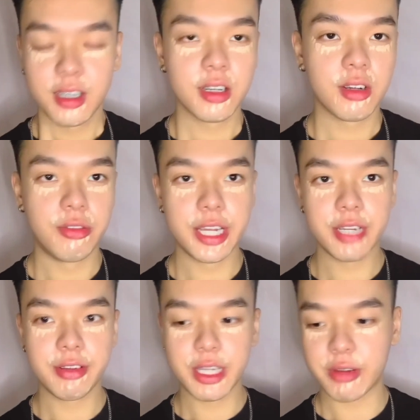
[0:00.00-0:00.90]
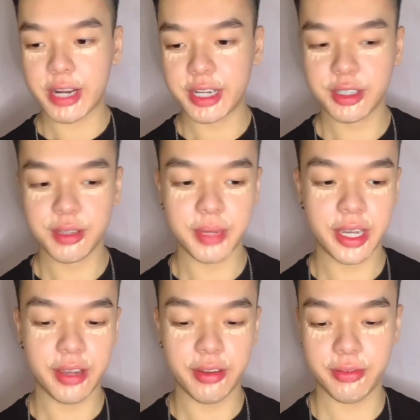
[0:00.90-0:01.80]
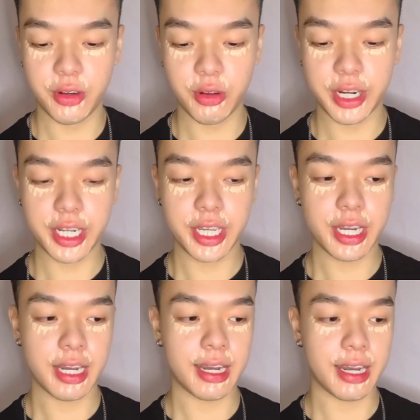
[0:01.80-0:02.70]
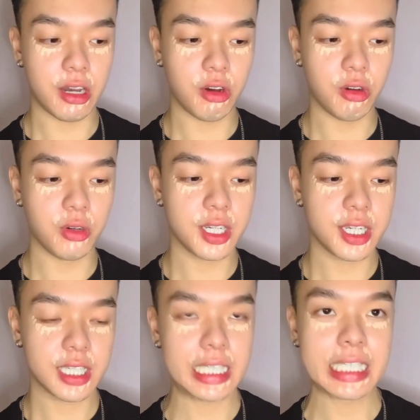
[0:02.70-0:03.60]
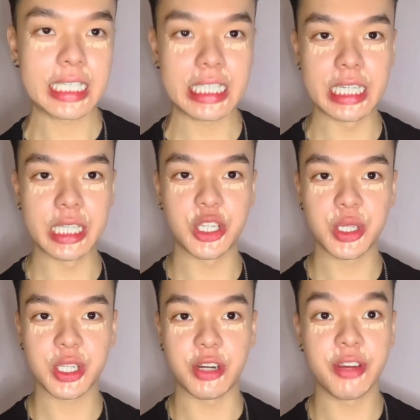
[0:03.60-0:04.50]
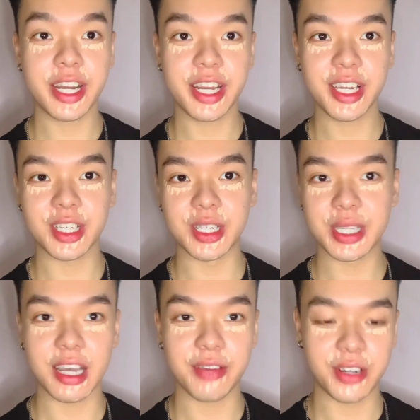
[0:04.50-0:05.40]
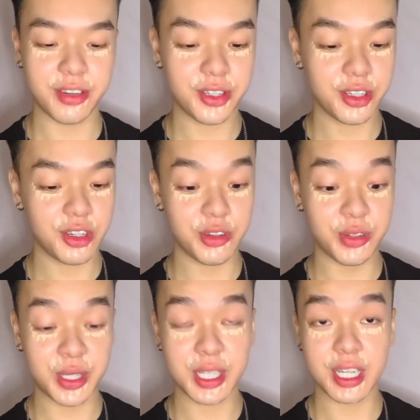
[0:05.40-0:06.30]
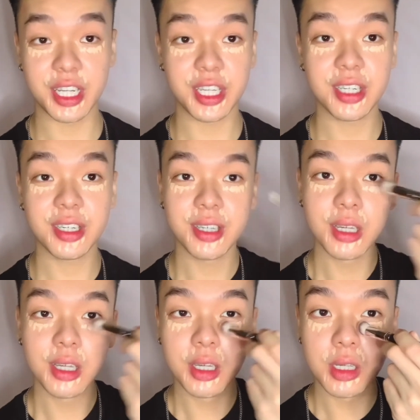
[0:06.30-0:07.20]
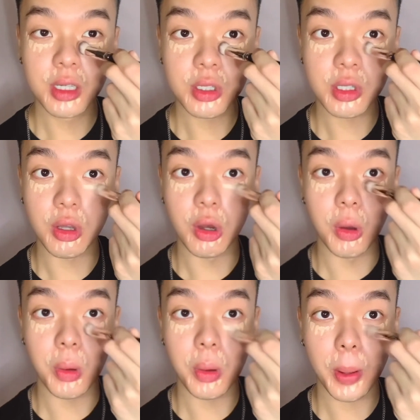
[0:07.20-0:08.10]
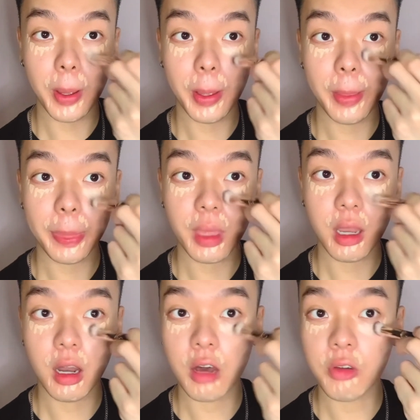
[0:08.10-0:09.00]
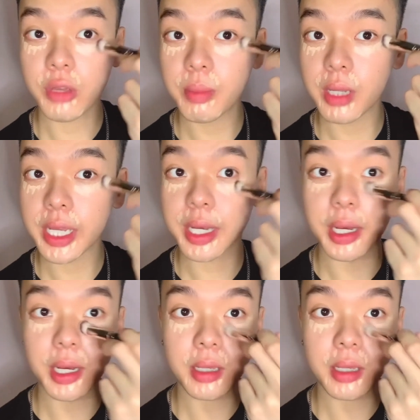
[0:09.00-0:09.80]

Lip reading: Really, really random. I have no idea how it just started raining because half an hour ago it was sunny. So off the blend.